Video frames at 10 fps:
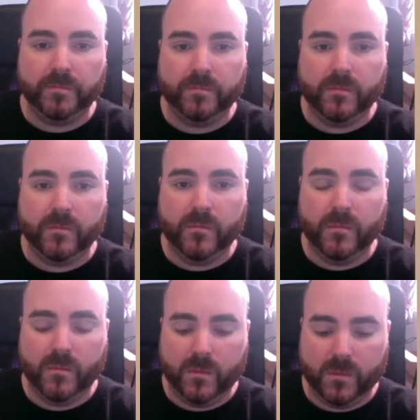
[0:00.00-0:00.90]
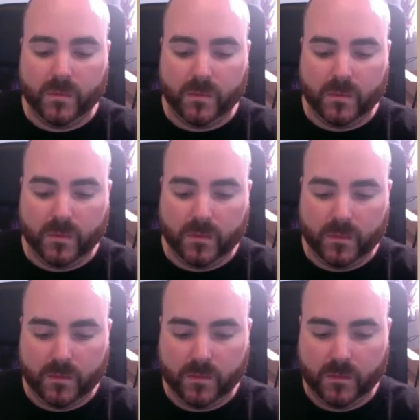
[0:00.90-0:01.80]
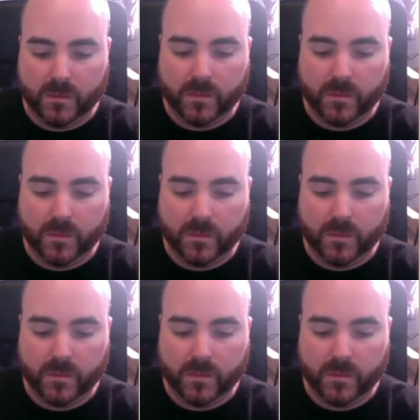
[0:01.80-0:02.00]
No one is speaking in this clip.